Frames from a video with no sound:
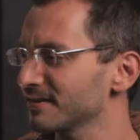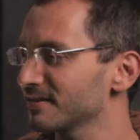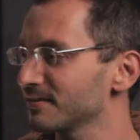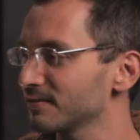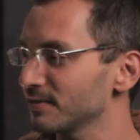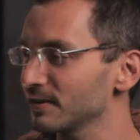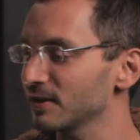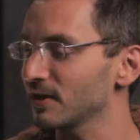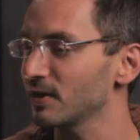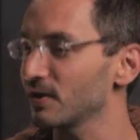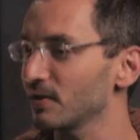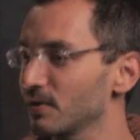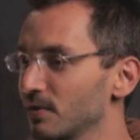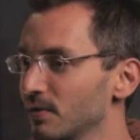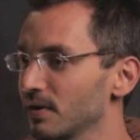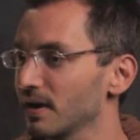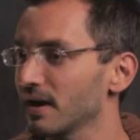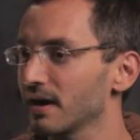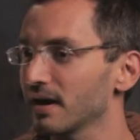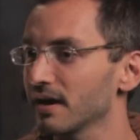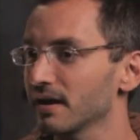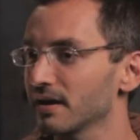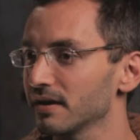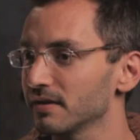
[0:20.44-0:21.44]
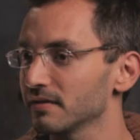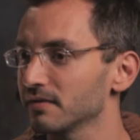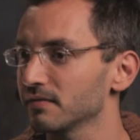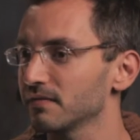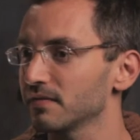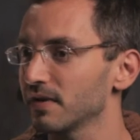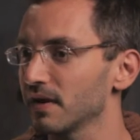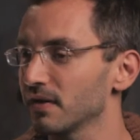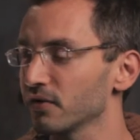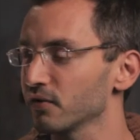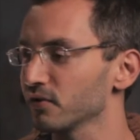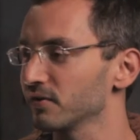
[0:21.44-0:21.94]
and, you know,
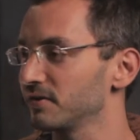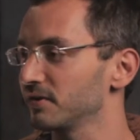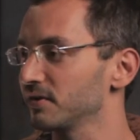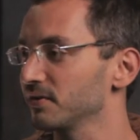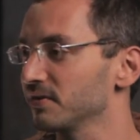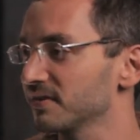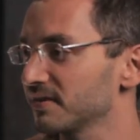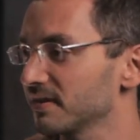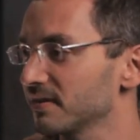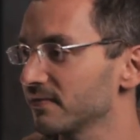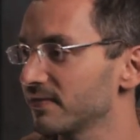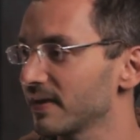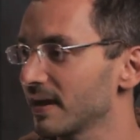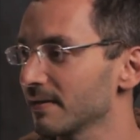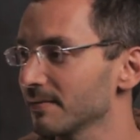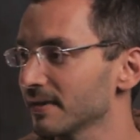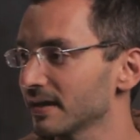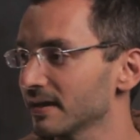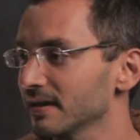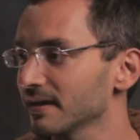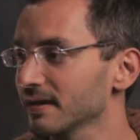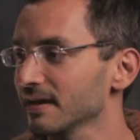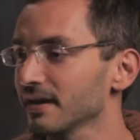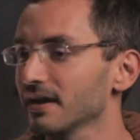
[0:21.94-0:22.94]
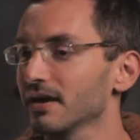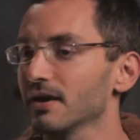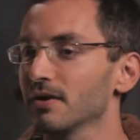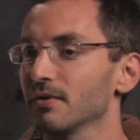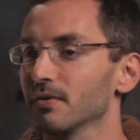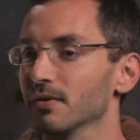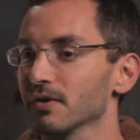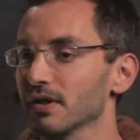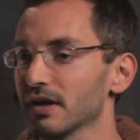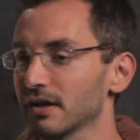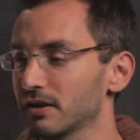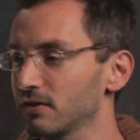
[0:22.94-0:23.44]
other Jews in the family
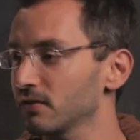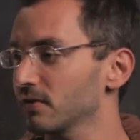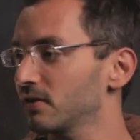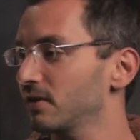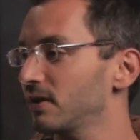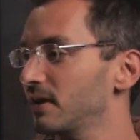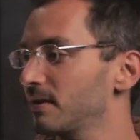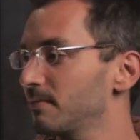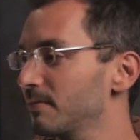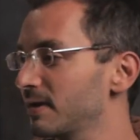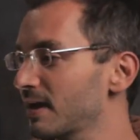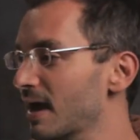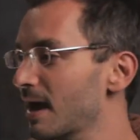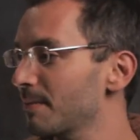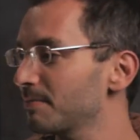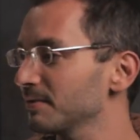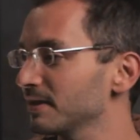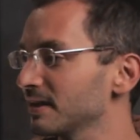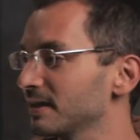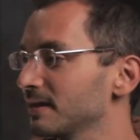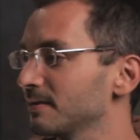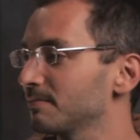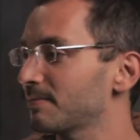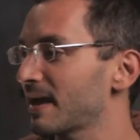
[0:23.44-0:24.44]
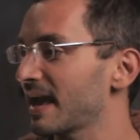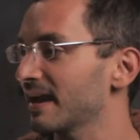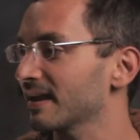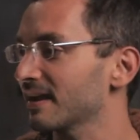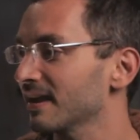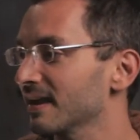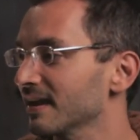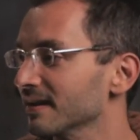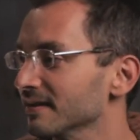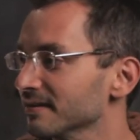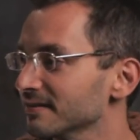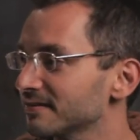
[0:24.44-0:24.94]
were like, you're good at Monopoly
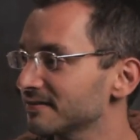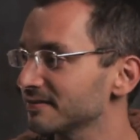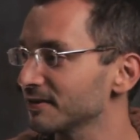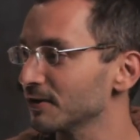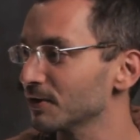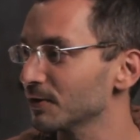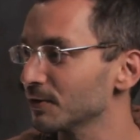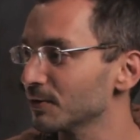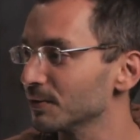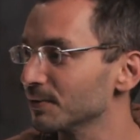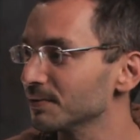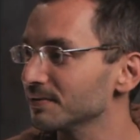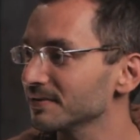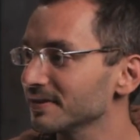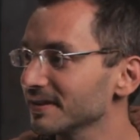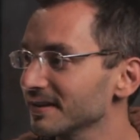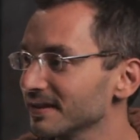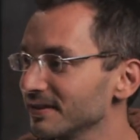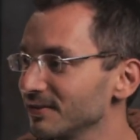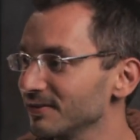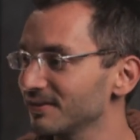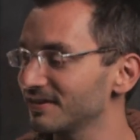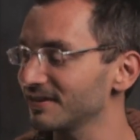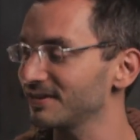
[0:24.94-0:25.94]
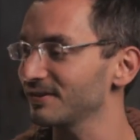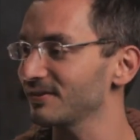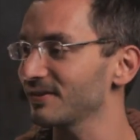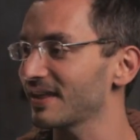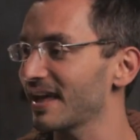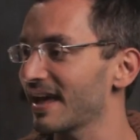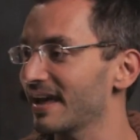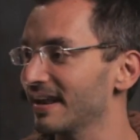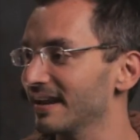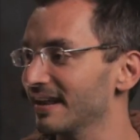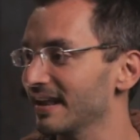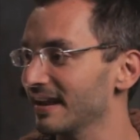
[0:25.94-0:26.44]
banking, so you should do
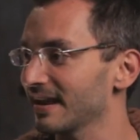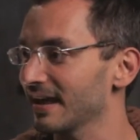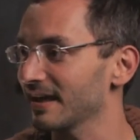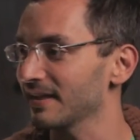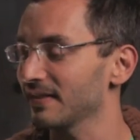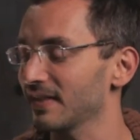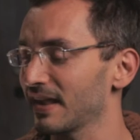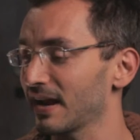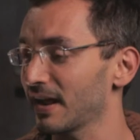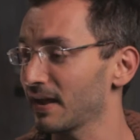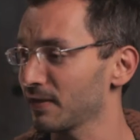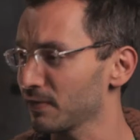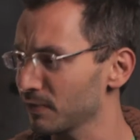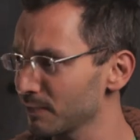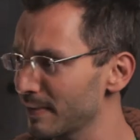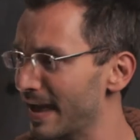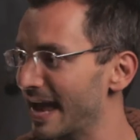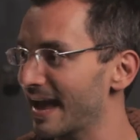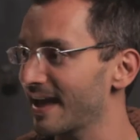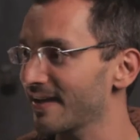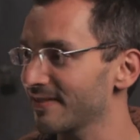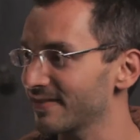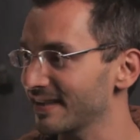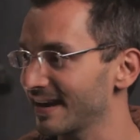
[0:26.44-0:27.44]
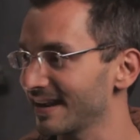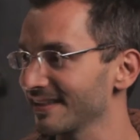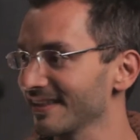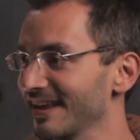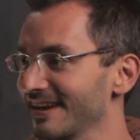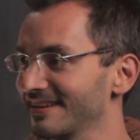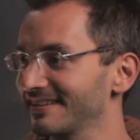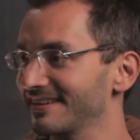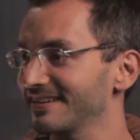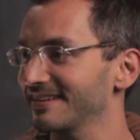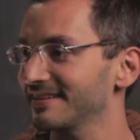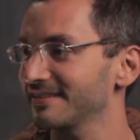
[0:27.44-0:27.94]
that. And then I'm math, and I
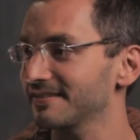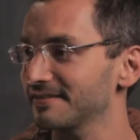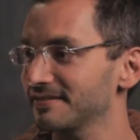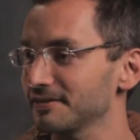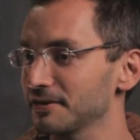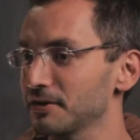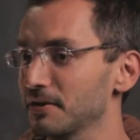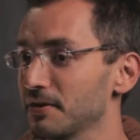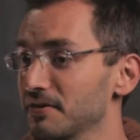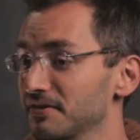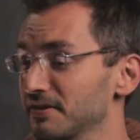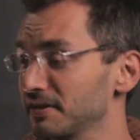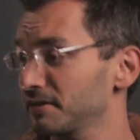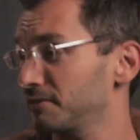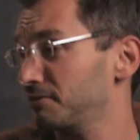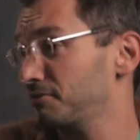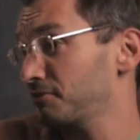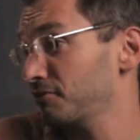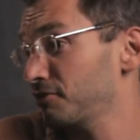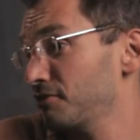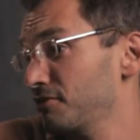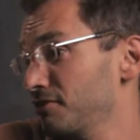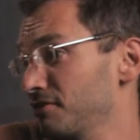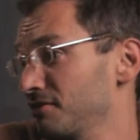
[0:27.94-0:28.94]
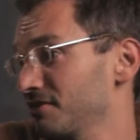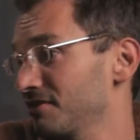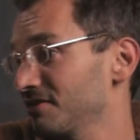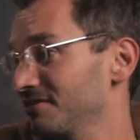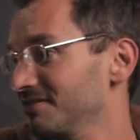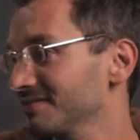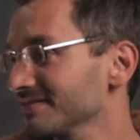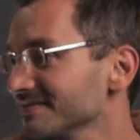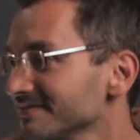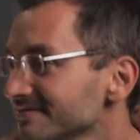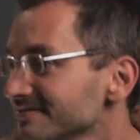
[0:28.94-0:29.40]
liked it, so I was like, sure.